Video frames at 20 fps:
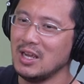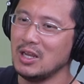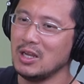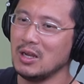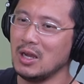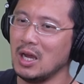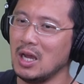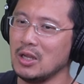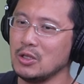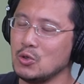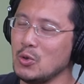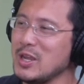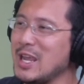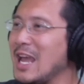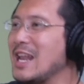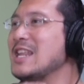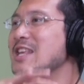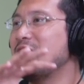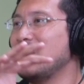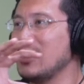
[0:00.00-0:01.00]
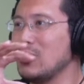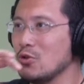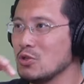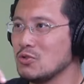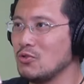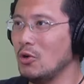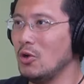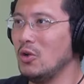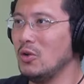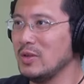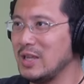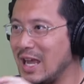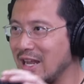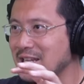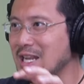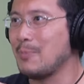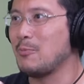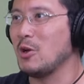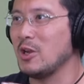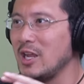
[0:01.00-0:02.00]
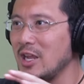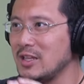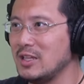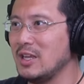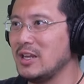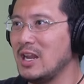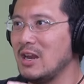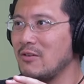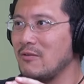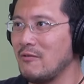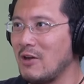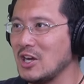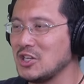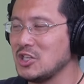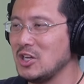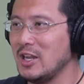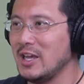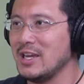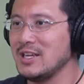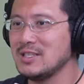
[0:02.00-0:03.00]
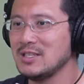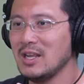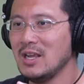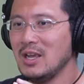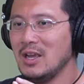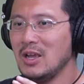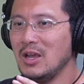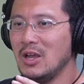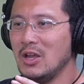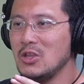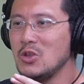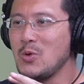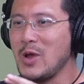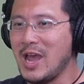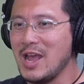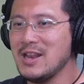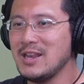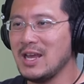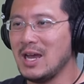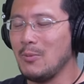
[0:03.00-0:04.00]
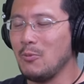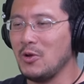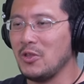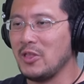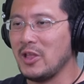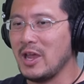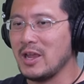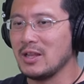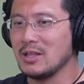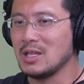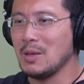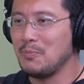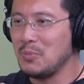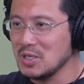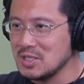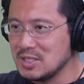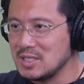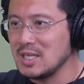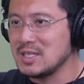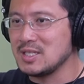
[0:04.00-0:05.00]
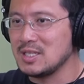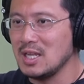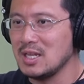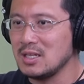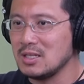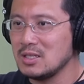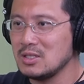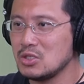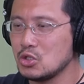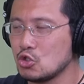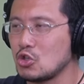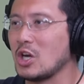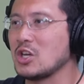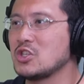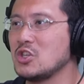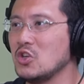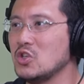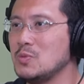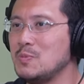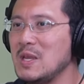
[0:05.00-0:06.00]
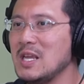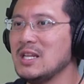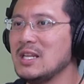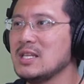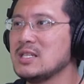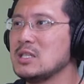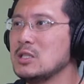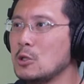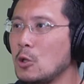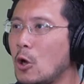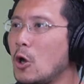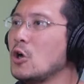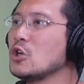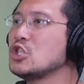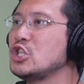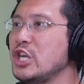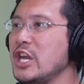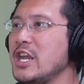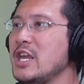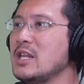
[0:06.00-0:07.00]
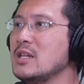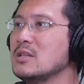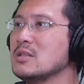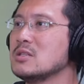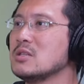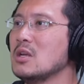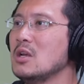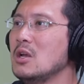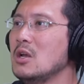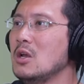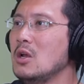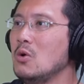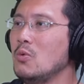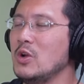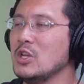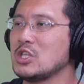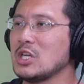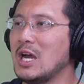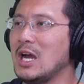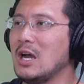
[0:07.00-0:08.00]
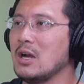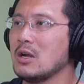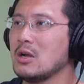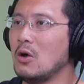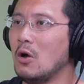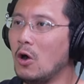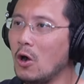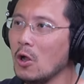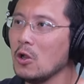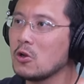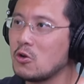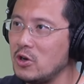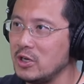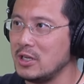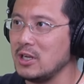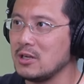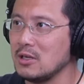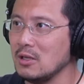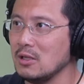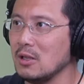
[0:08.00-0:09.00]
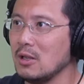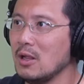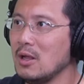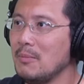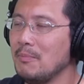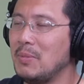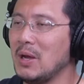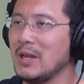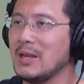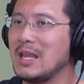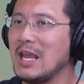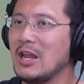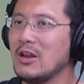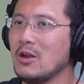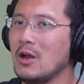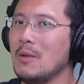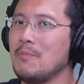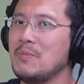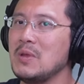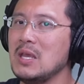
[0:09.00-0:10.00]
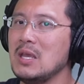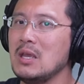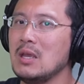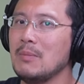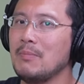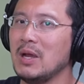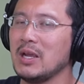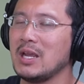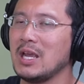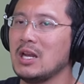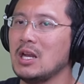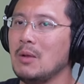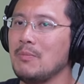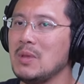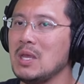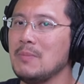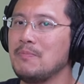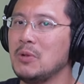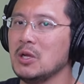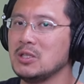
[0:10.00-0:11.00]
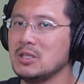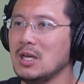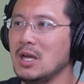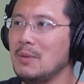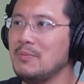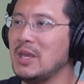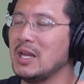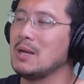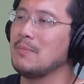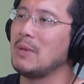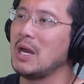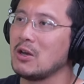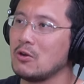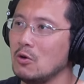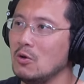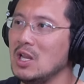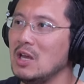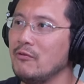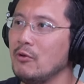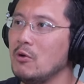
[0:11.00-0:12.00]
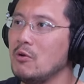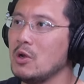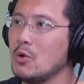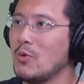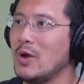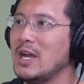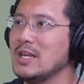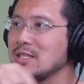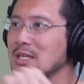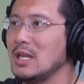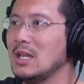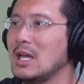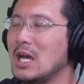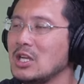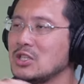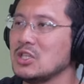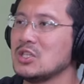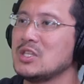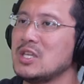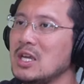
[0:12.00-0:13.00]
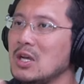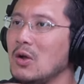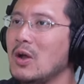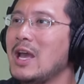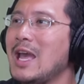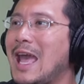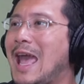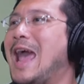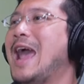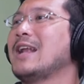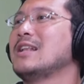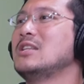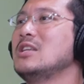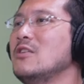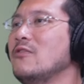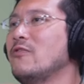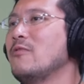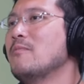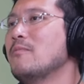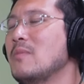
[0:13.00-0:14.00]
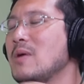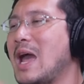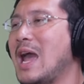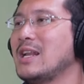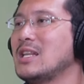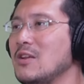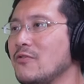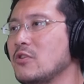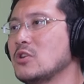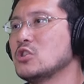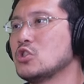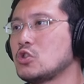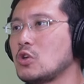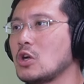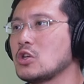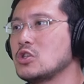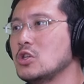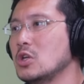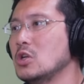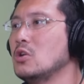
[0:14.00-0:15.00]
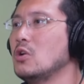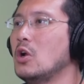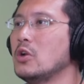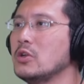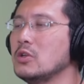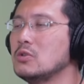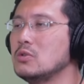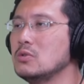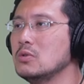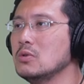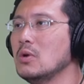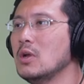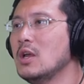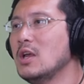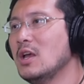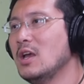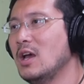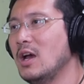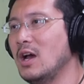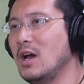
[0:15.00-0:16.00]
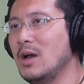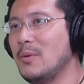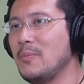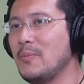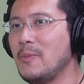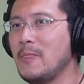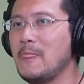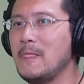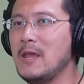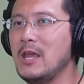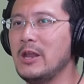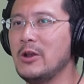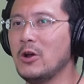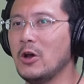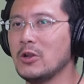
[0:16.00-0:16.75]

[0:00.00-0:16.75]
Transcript: uh, doing anything useful are deprecated and rationalized. You end up with like the persistent structures being these long chains which are all critical but cannot be but cannot be perturbed at a micro level. It requires a larger scale active active construction in order to um, in order